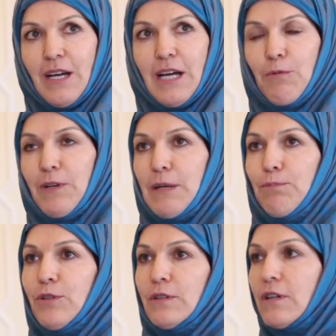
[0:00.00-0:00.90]
And when I
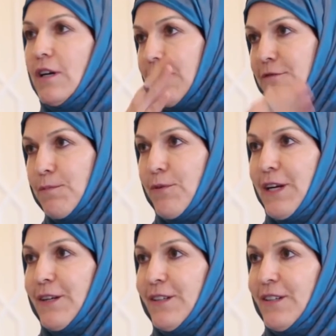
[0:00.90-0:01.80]
put the call for
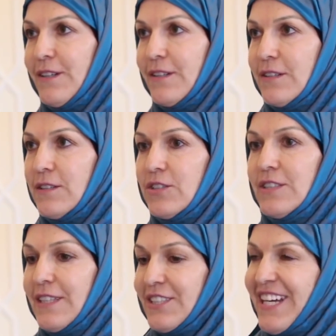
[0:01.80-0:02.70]
prayer, she
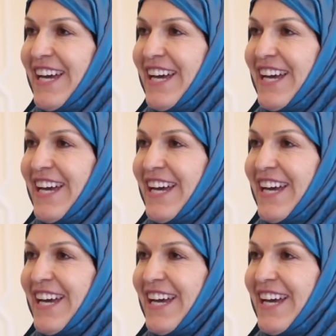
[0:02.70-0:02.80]
said she